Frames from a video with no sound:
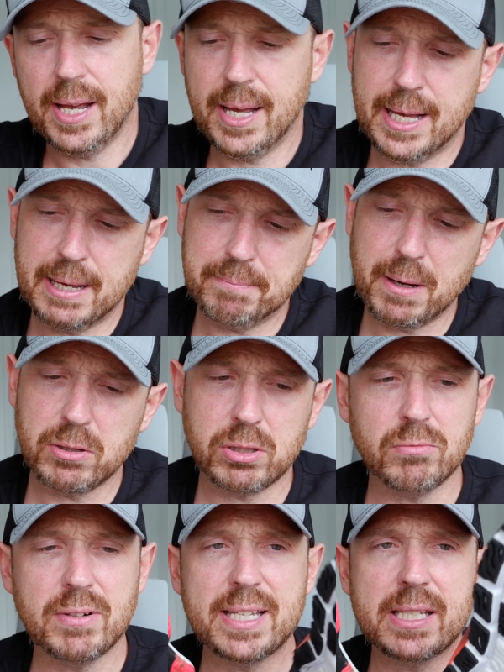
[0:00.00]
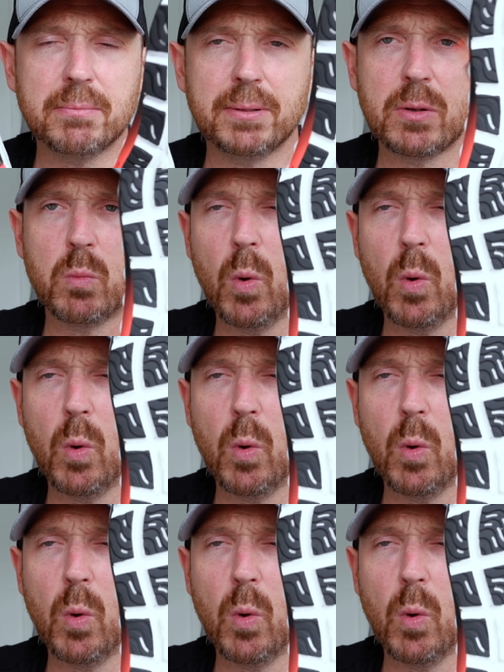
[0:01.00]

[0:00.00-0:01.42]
Uh, both are reasonably